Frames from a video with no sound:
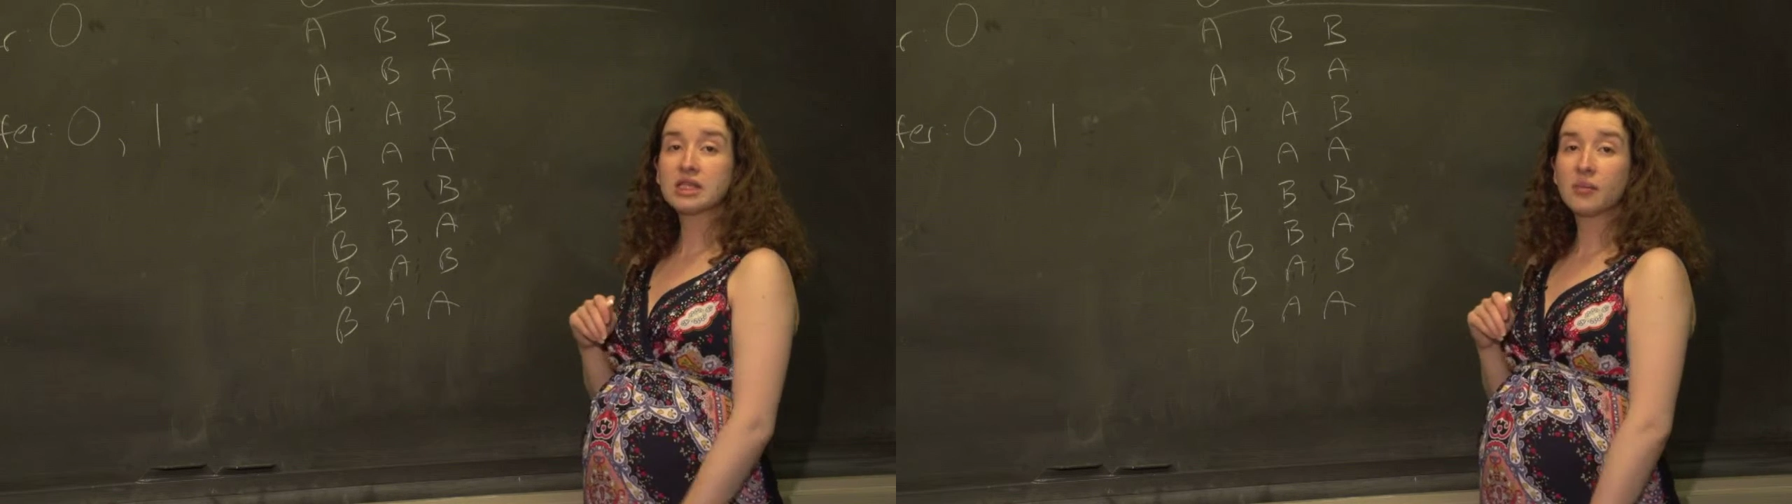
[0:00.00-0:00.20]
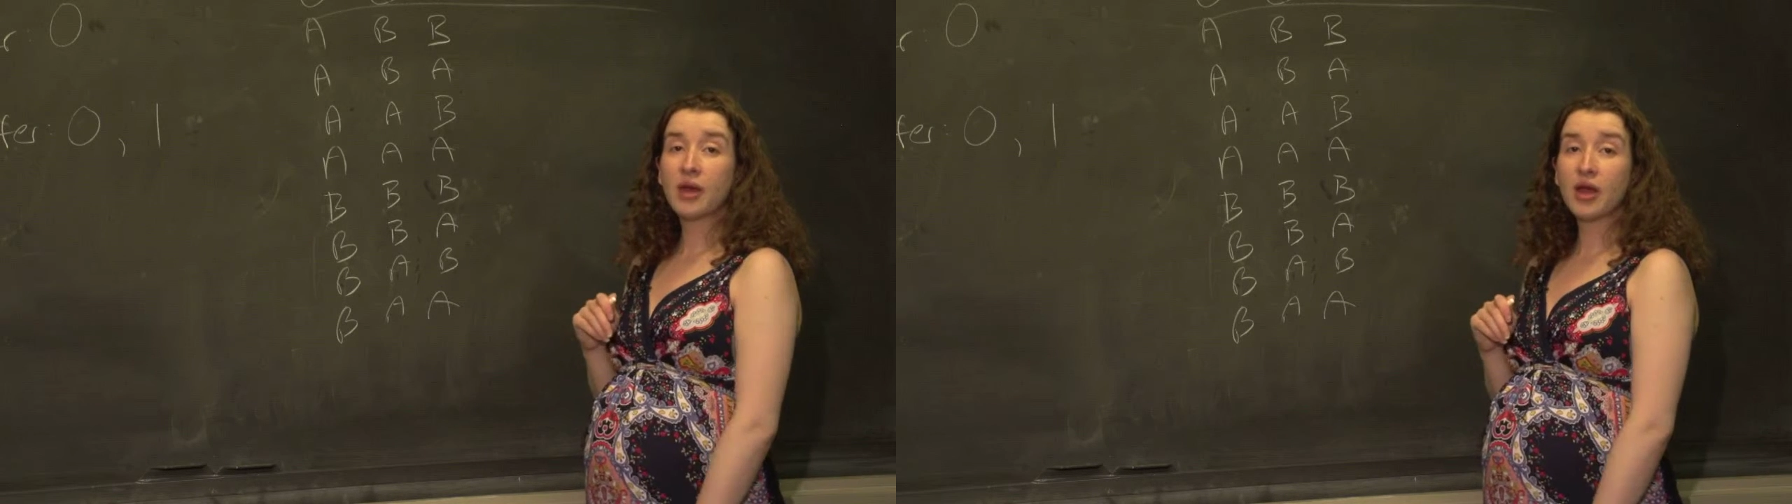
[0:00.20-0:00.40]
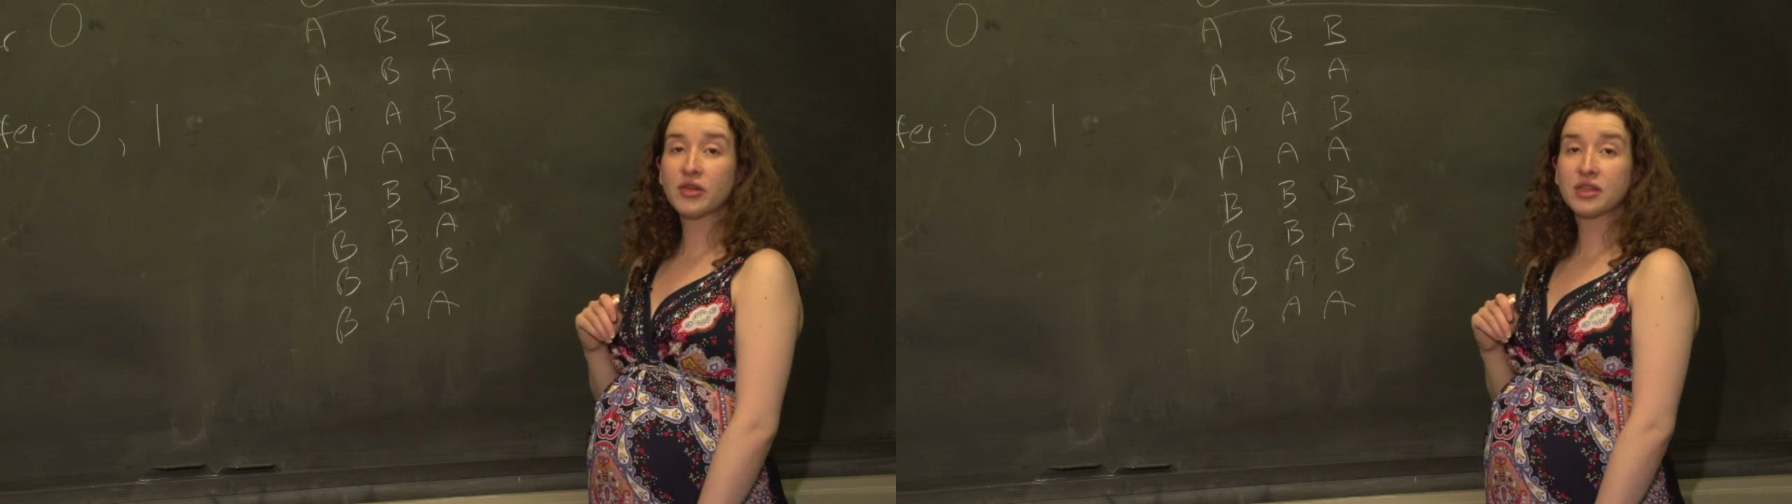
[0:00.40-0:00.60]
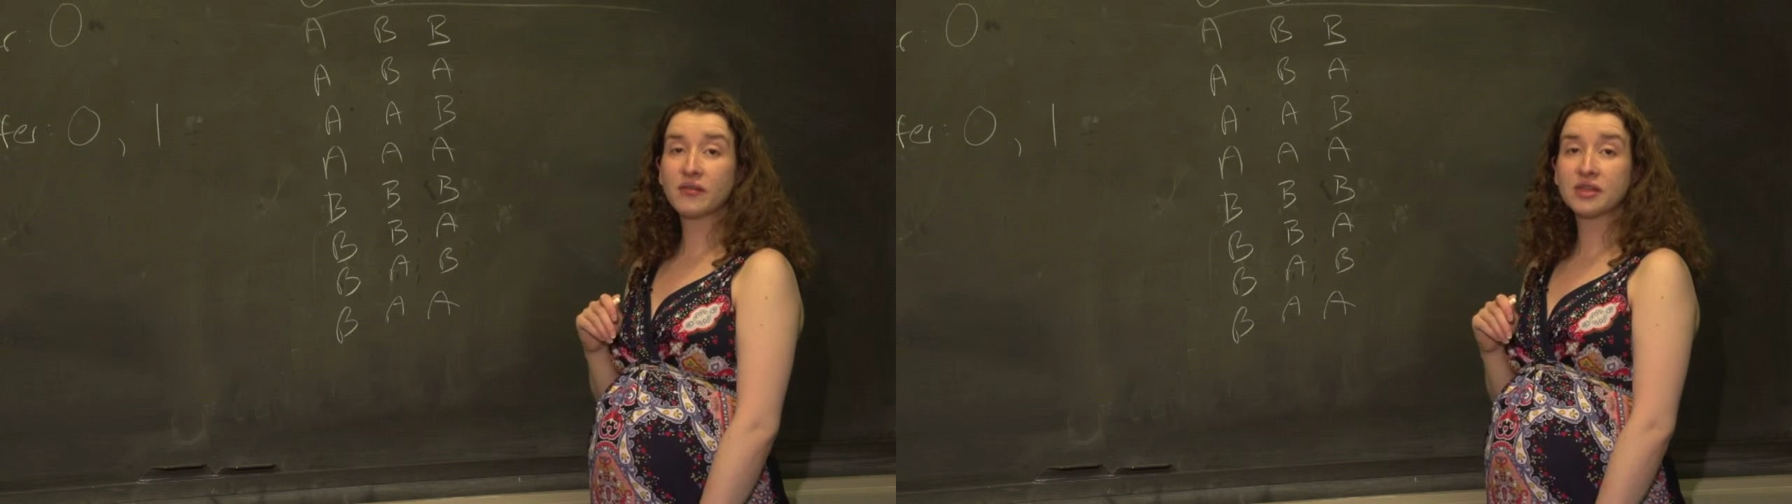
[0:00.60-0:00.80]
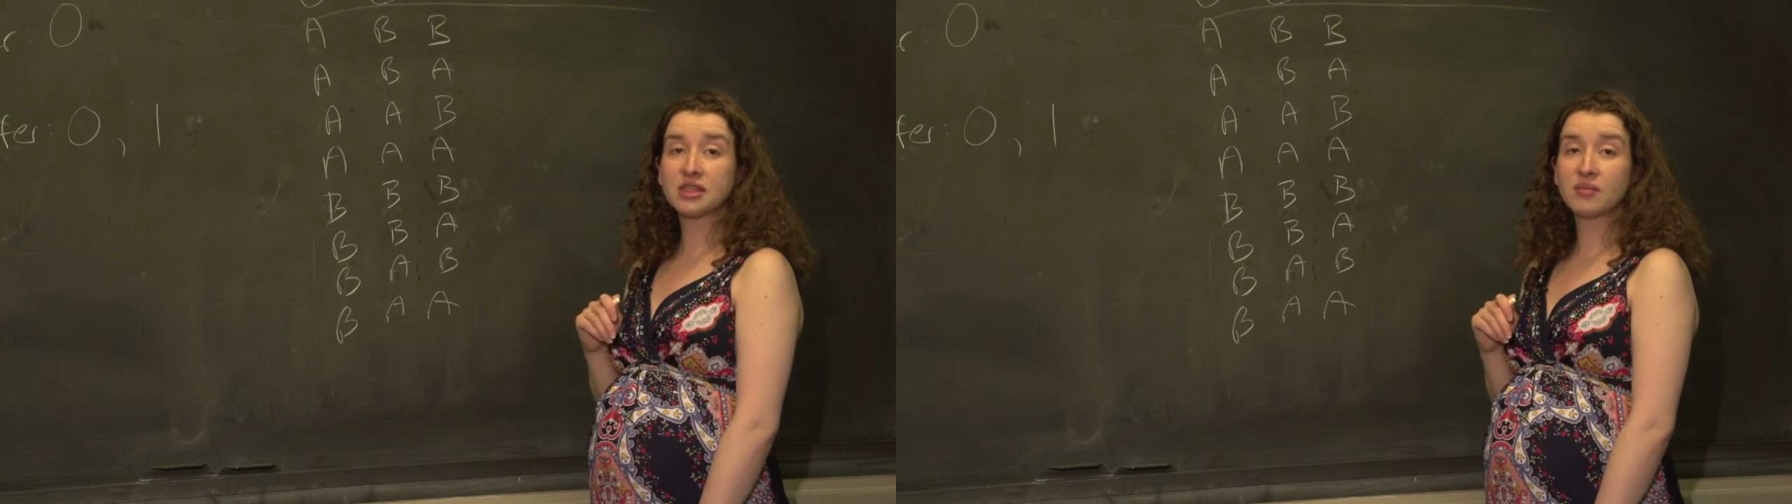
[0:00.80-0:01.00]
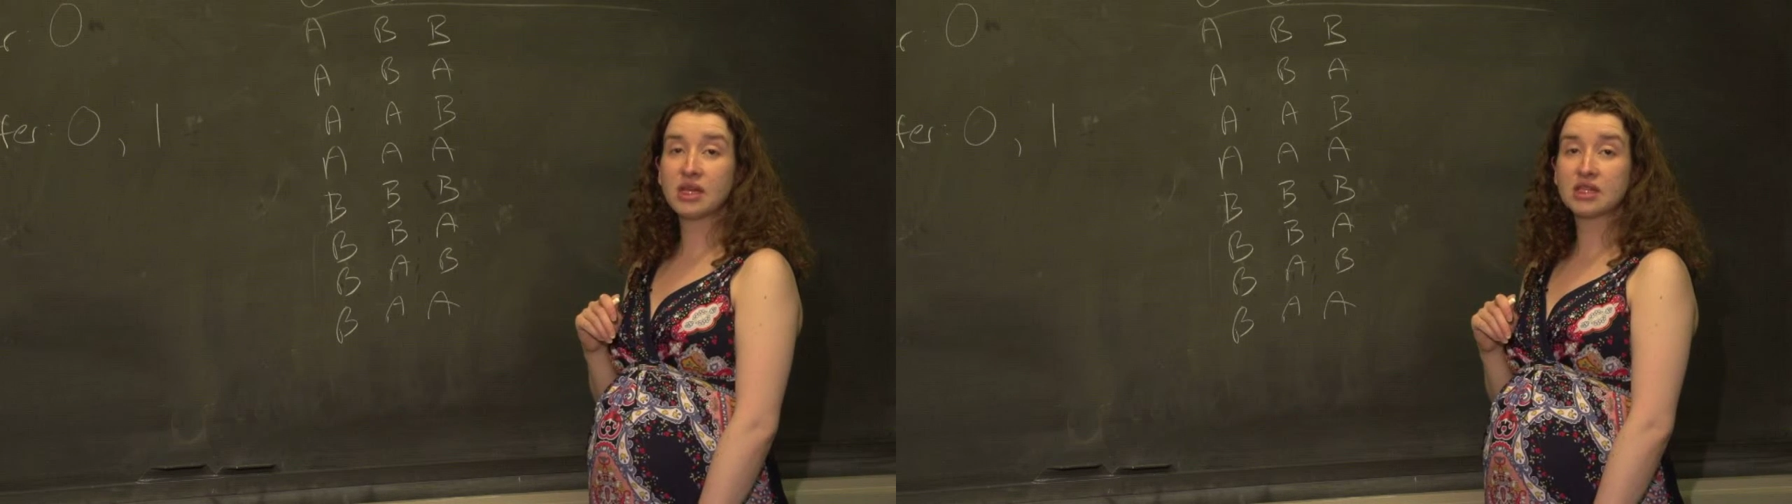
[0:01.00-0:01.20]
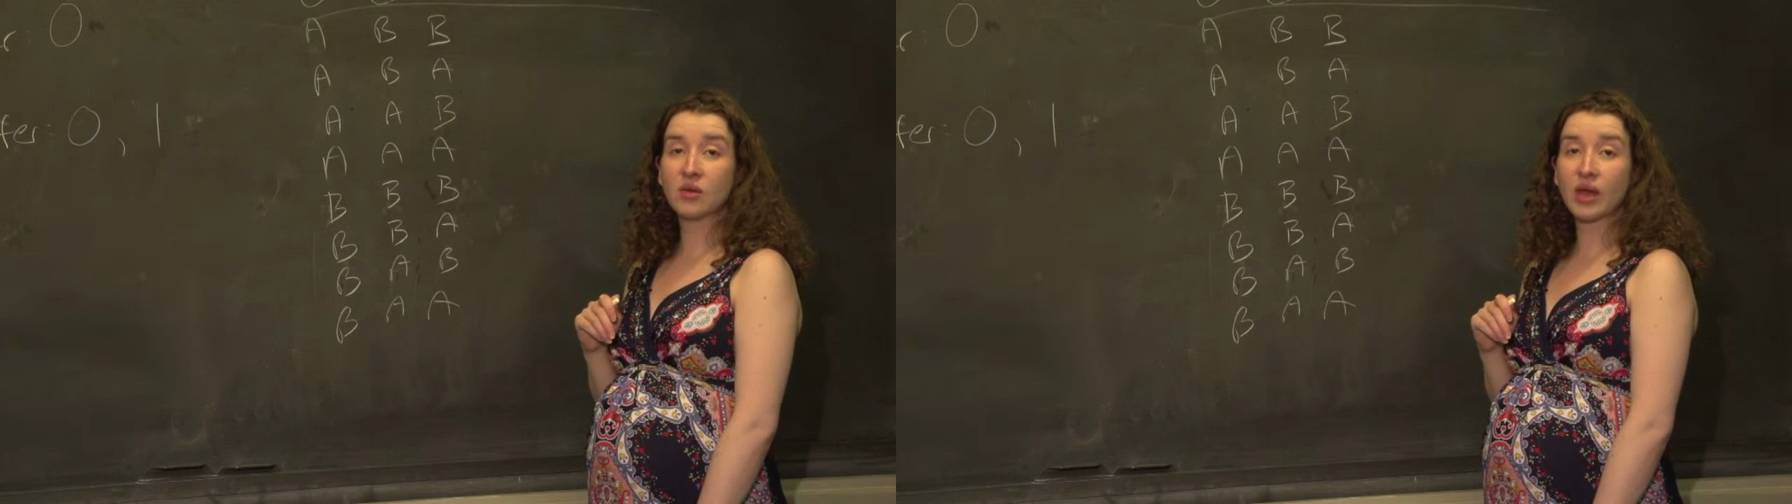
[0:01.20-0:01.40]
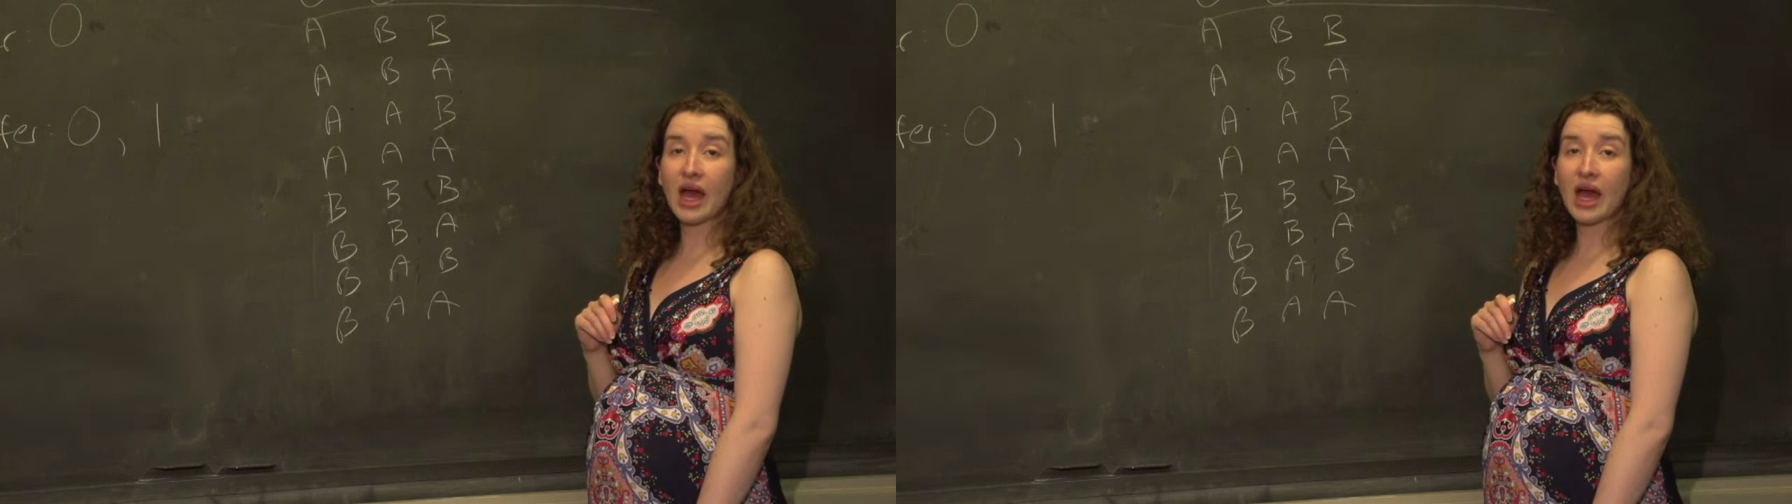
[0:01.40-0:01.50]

compare the difference in means that we